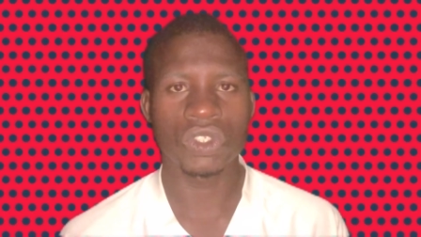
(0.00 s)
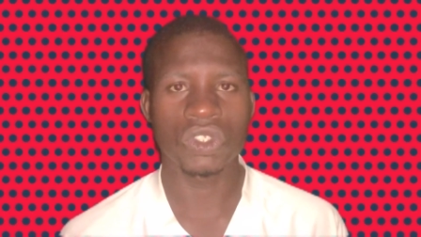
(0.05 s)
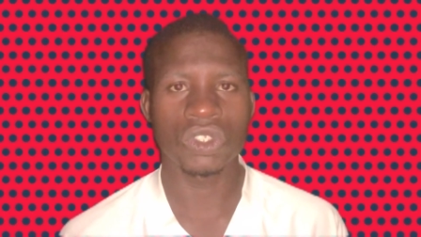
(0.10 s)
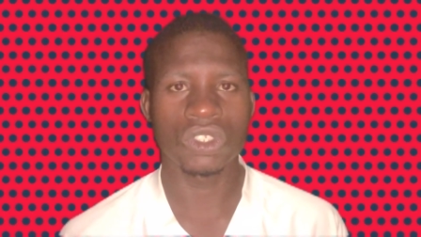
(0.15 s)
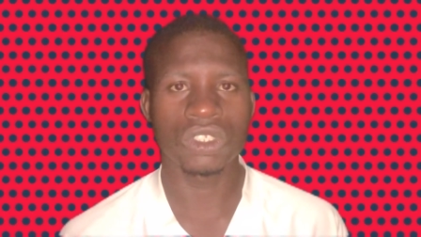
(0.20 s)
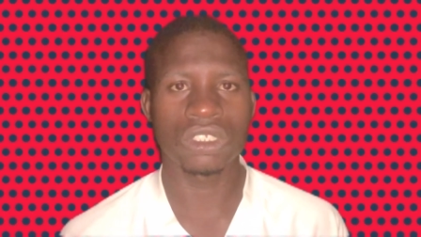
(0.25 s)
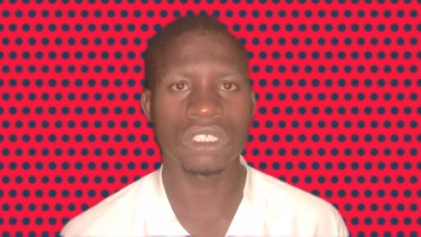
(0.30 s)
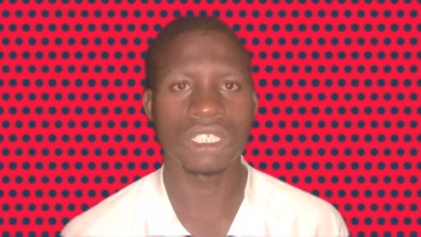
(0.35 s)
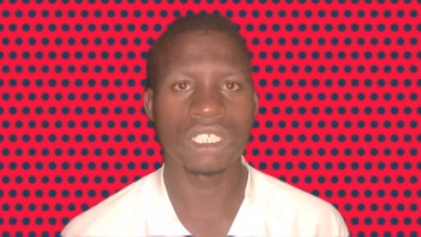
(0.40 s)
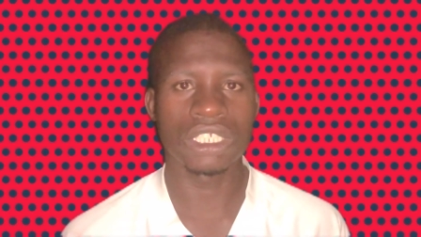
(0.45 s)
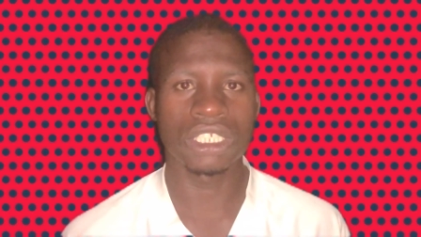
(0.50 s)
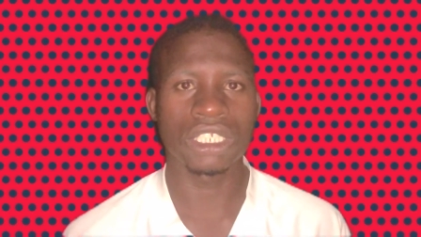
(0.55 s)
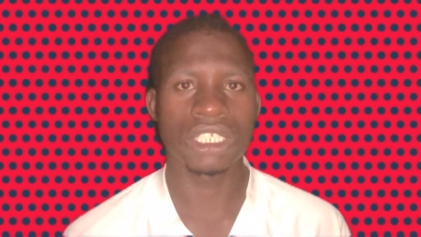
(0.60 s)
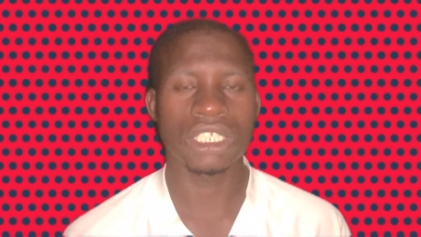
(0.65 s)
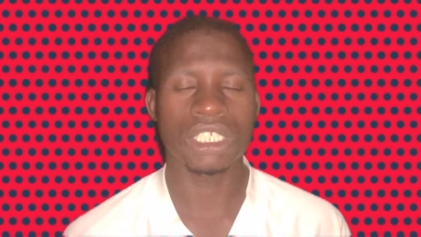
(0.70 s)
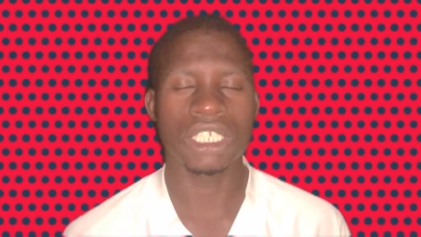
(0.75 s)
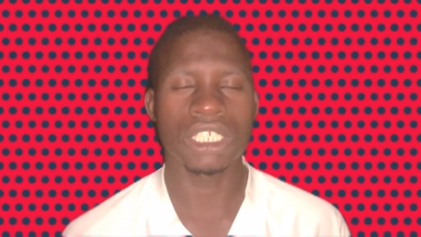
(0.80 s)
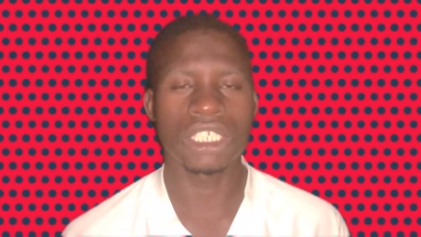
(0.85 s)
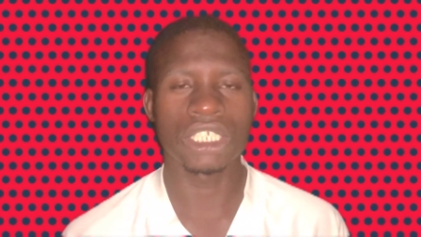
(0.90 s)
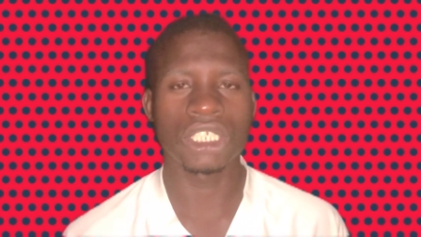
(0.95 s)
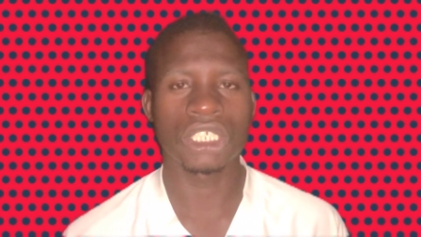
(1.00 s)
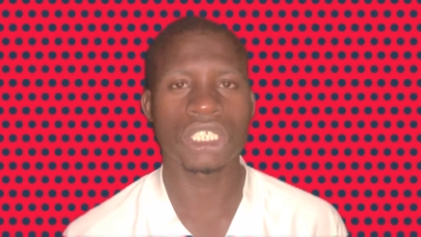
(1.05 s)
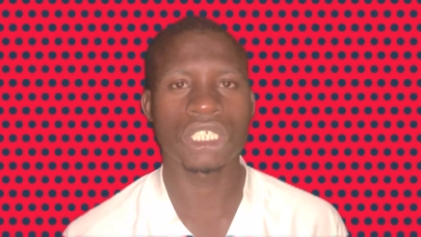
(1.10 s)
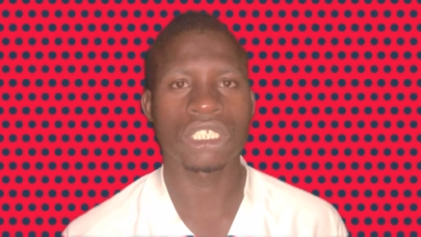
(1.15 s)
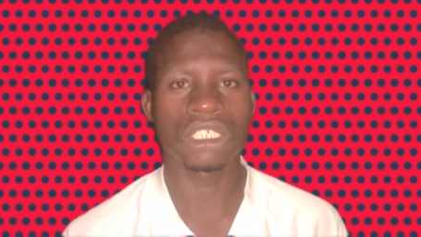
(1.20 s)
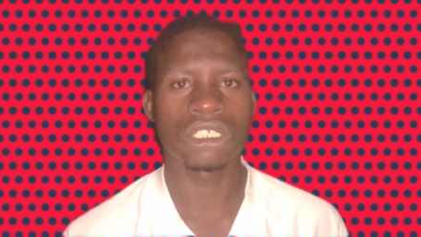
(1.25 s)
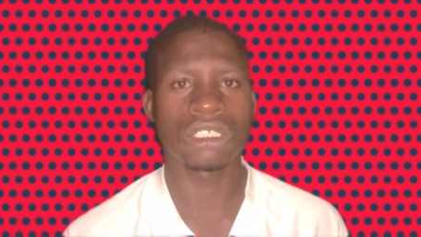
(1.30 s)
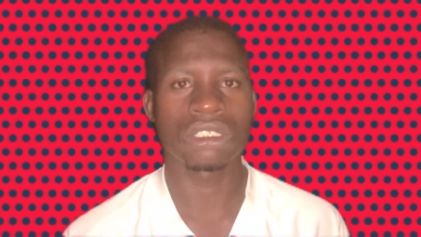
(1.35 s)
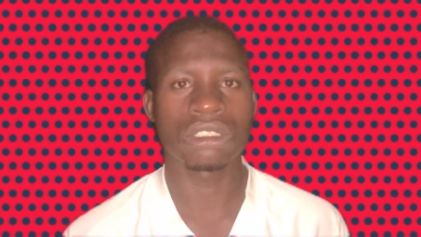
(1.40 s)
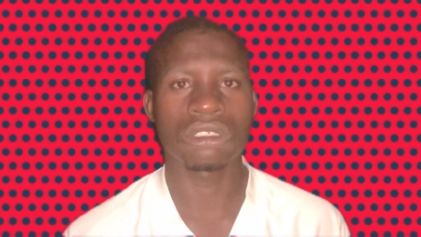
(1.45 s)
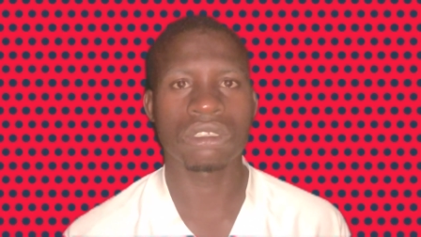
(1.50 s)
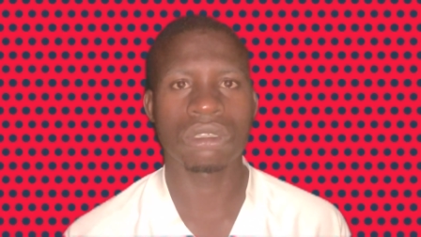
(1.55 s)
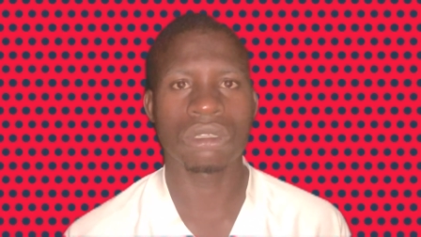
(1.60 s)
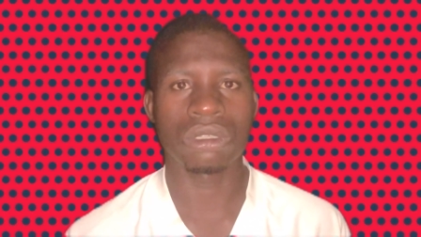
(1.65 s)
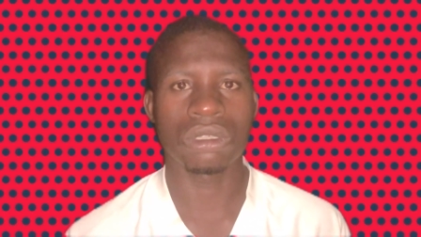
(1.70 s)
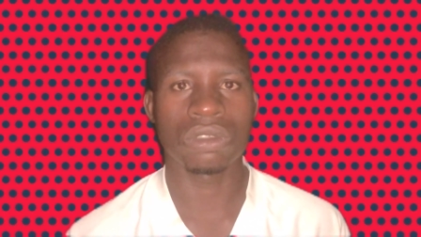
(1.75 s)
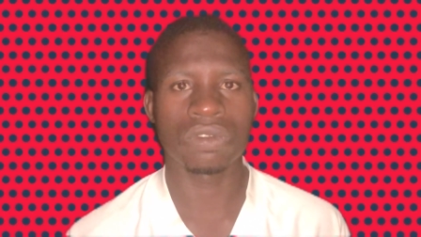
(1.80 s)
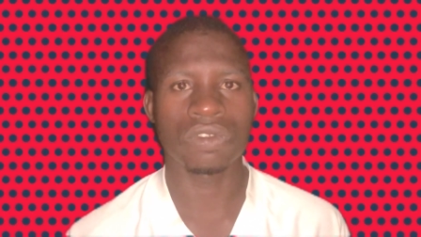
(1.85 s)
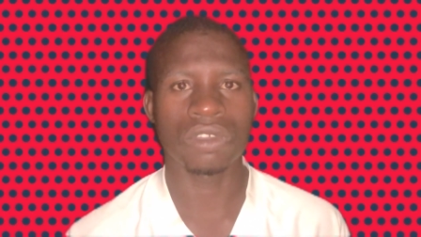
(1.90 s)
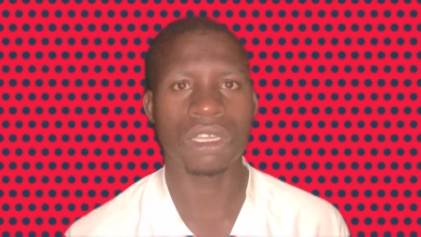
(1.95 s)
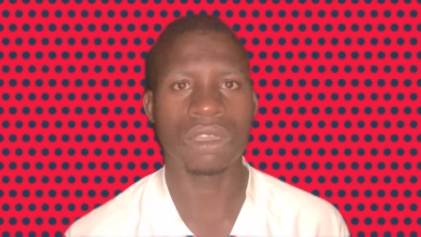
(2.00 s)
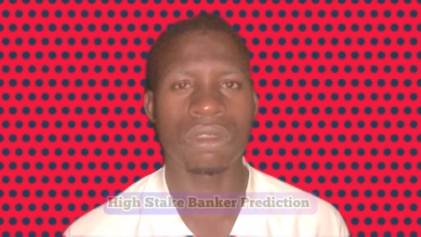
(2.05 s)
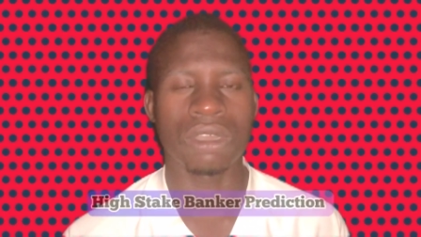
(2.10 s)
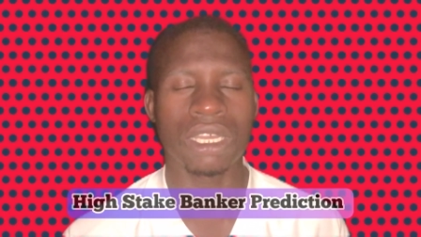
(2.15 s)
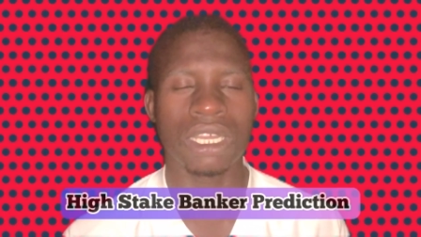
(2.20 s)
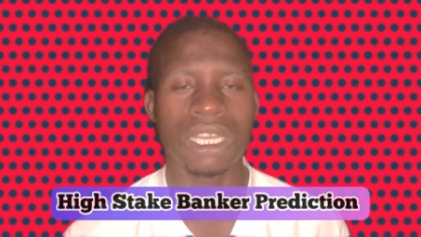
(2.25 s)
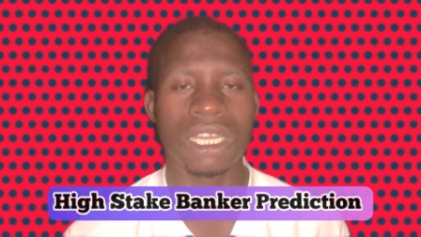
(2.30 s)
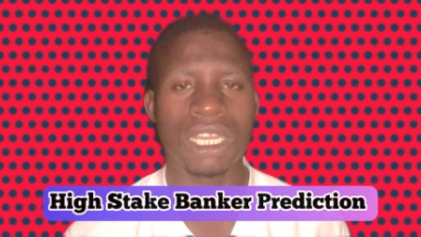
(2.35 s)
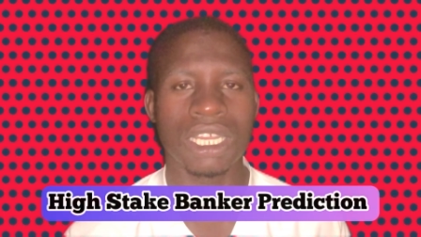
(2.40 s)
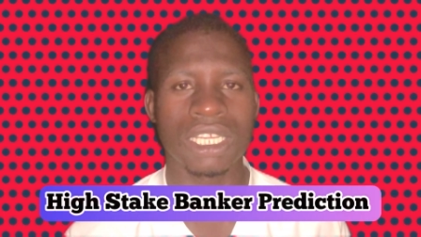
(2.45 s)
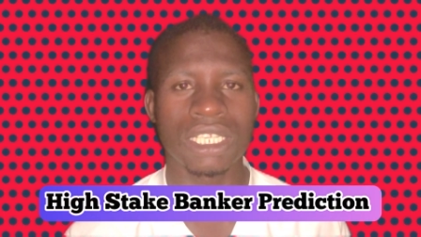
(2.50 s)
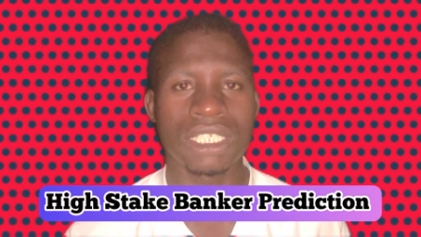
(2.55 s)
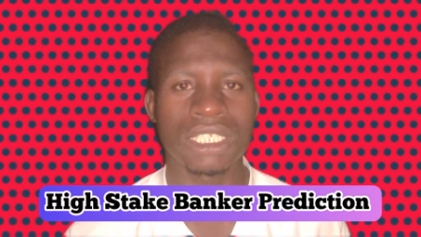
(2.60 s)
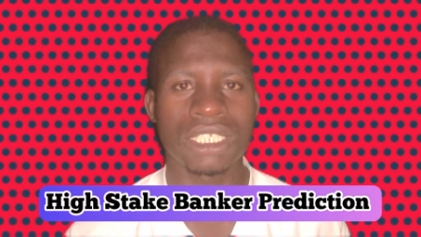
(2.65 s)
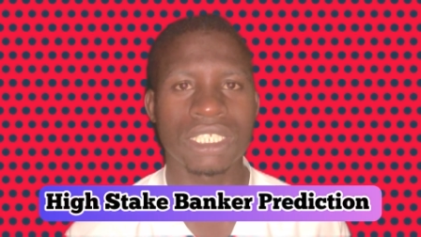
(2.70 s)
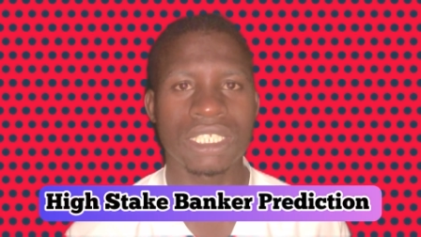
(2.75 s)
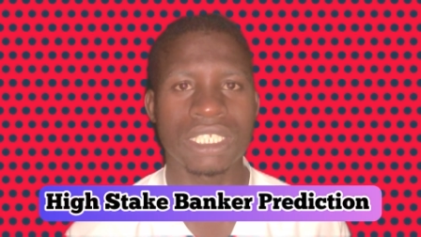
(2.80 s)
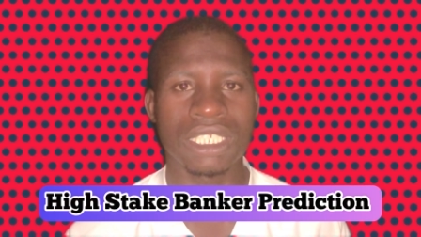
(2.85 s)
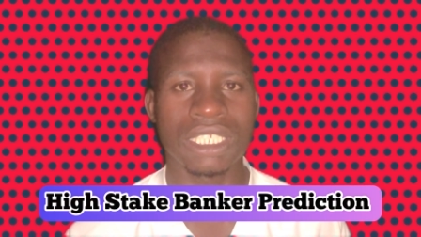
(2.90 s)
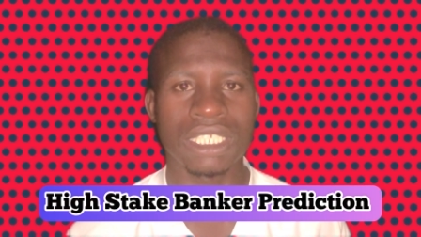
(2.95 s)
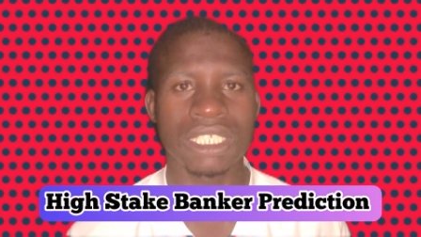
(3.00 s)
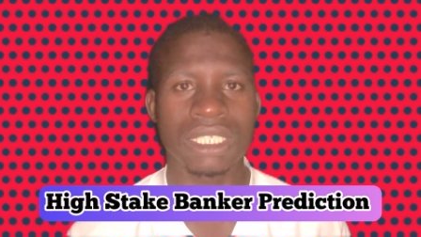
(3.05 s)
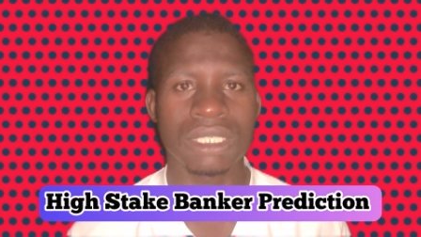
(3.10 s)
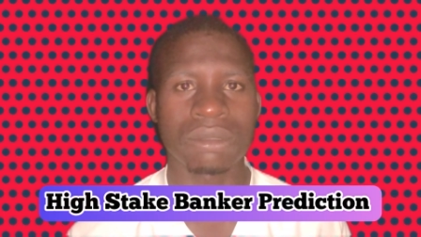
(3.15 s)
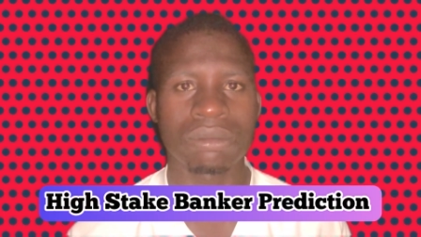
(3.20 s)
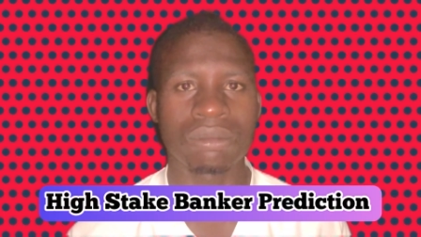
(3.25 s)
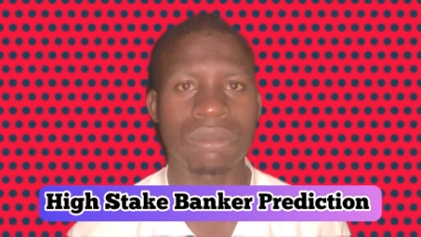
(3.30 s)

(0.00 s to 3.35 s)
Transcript: to today's edition of our high stake